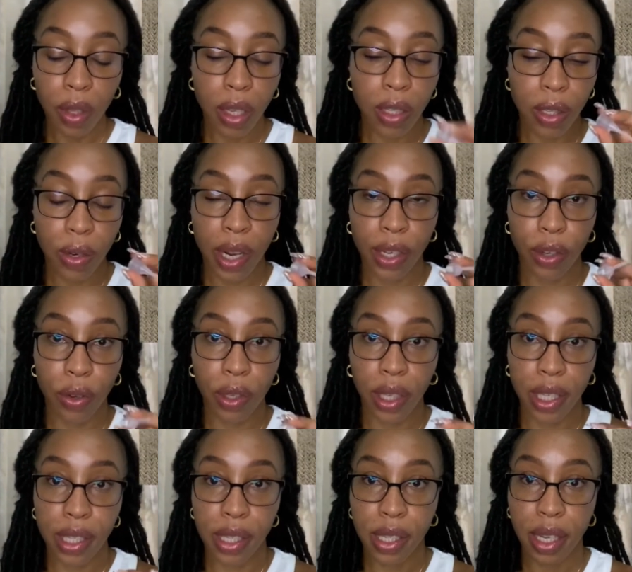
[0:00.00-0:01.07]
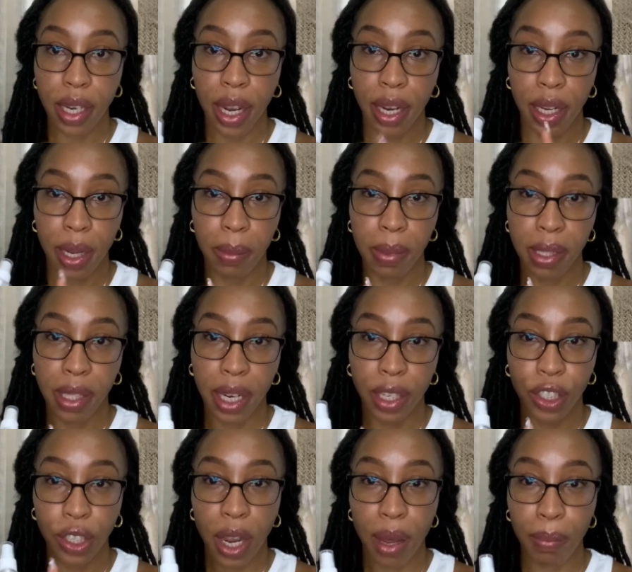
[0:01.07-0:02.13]
so that you all can see like labels like
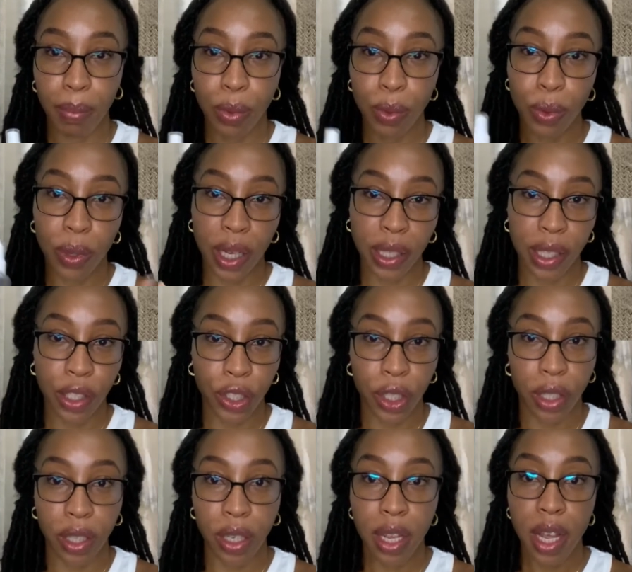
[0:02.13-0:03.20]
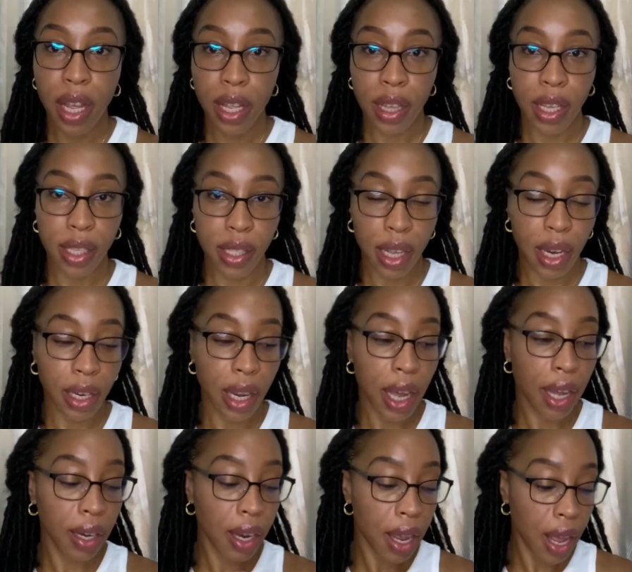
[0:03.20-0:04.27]
shampoo conditioner things like
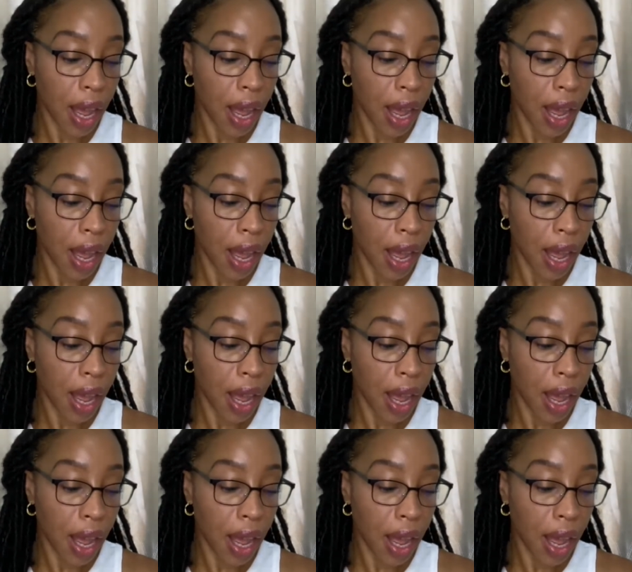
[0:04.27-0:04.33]
that